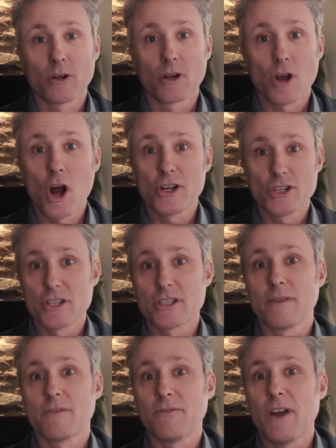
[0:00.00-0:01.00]
conscious
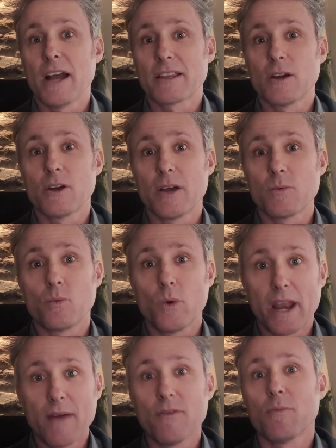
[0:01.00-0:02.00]
of the fact that
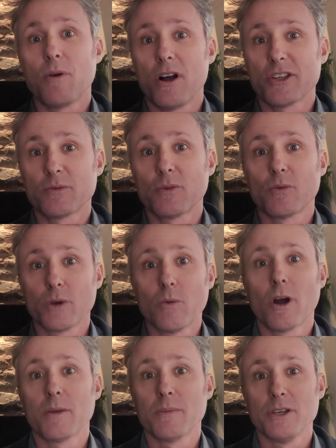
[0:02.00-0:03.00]
whenever possible we
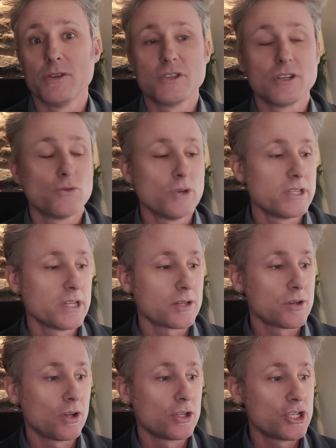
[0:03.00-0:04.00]
want to be using green
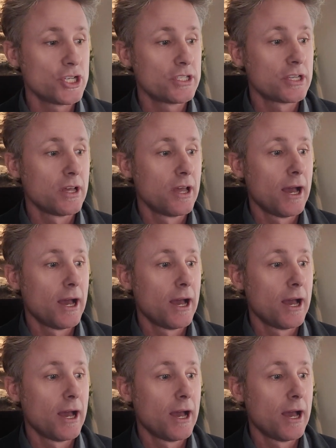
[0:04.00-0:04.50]
technologies.